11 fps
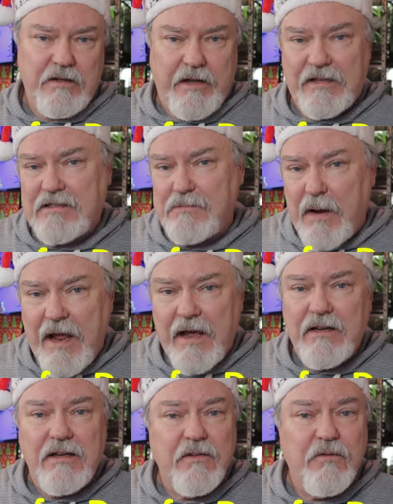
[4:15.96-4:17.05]

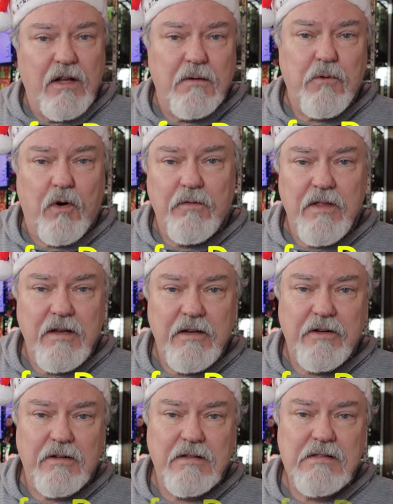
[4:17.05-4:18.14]
expand and develop over the
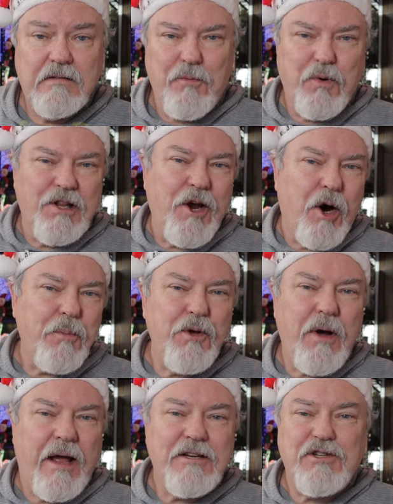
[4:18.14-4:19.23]
years. I really hope
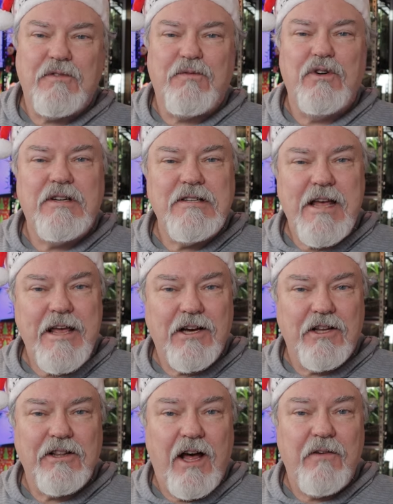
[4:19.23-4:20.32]
you enter for day
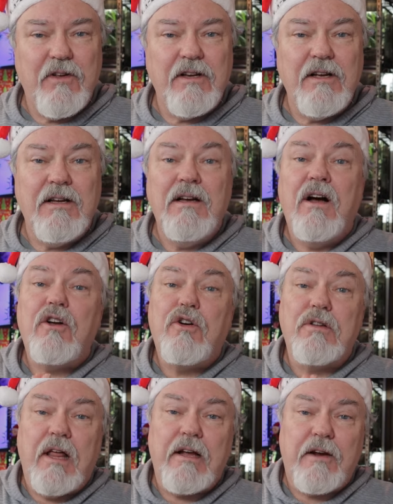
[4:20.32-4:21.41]
11.
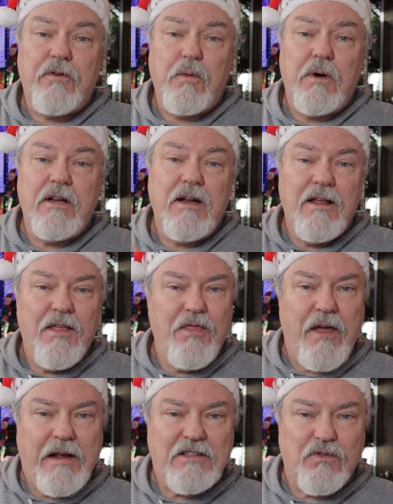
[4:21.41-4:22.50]
Good luck, everyone.
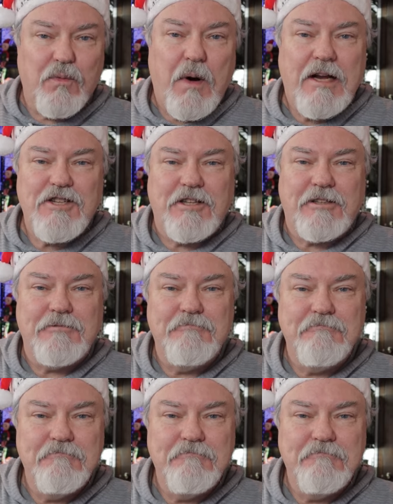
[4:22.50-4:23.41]
Thanks for watching.